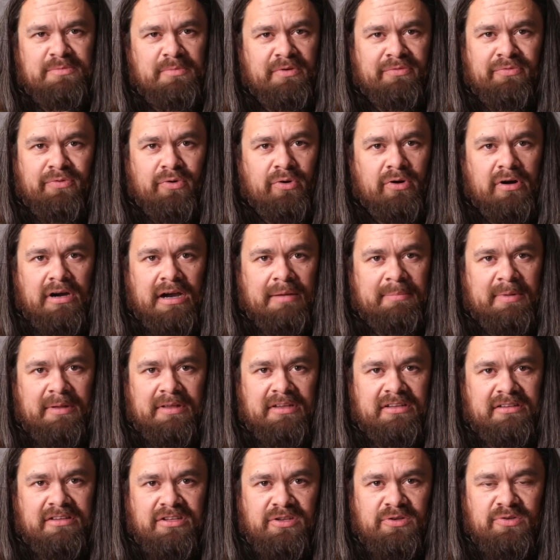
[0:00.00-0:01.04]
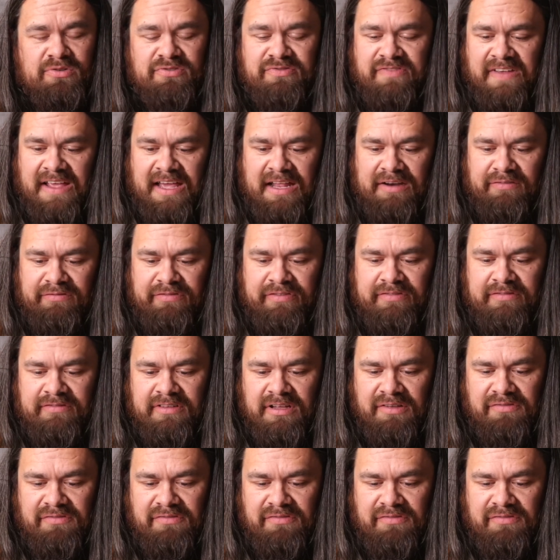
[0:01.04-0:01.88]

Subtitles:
before I'm a huge fan of